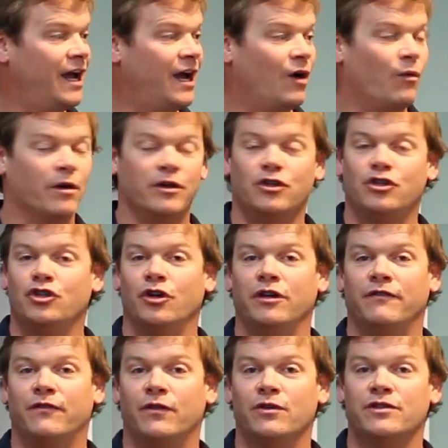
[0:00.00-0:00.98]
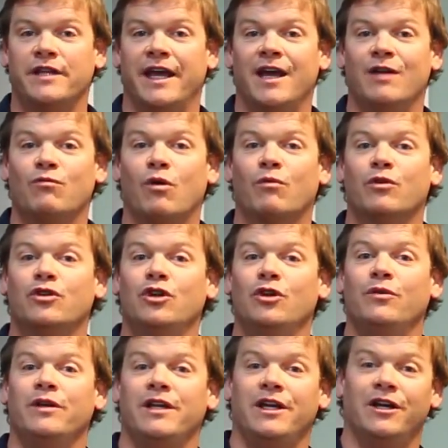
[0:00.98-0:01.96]
I wanted to show you firsthand what we're
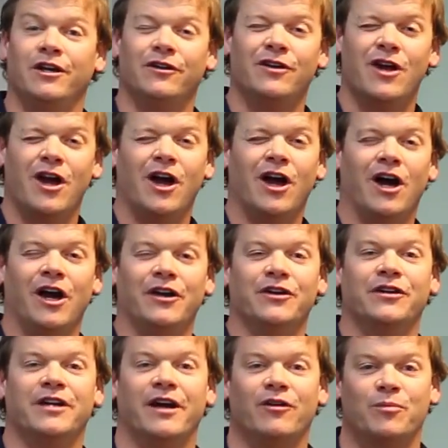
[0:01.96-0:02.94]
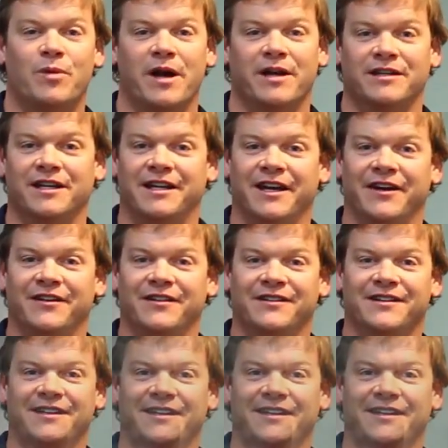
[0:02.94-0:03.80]
doing here under chiropractic care.